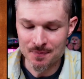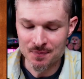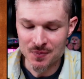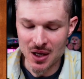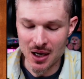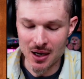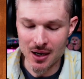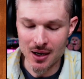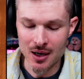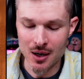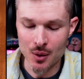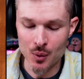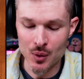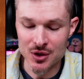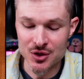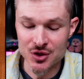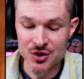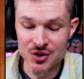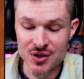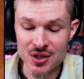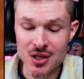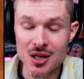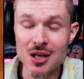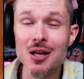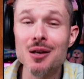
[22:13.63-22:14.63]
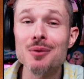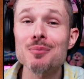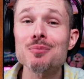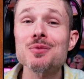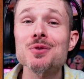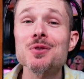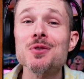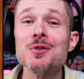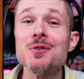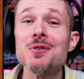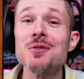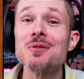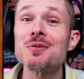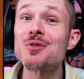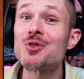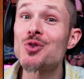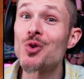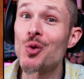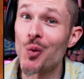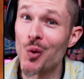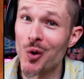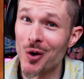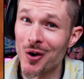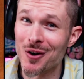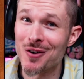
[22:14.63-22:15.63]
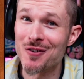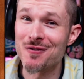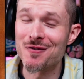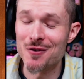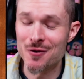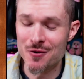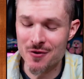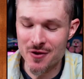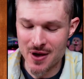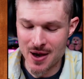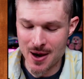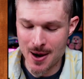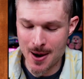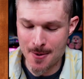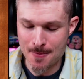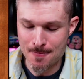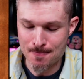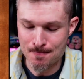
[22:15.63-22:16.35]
uh, which seems to work for them.